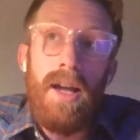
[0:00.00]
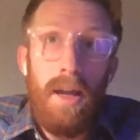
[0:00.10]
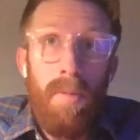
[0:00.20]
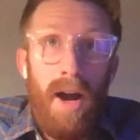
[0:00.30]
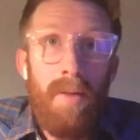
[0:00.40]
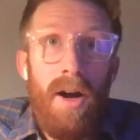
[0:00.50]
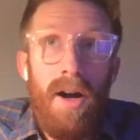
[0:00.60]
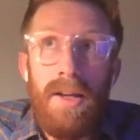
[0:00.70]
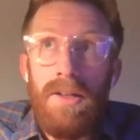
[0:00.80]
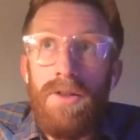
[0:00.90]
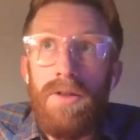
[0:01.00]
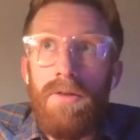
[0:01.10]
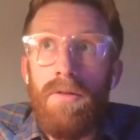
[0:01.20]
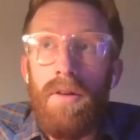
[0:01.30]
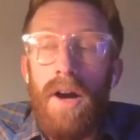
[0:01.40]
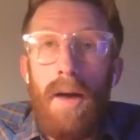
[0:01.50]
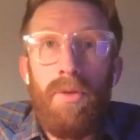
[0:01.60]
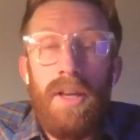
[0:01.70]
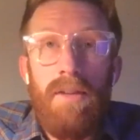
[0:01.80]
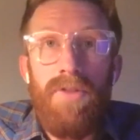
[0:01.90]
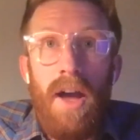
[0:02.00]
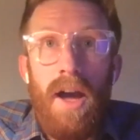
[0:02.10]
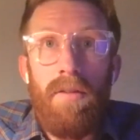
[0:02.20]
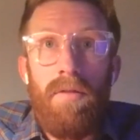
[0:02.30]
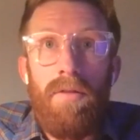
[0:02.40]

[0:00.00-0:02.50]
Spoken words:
In my mind, I believe that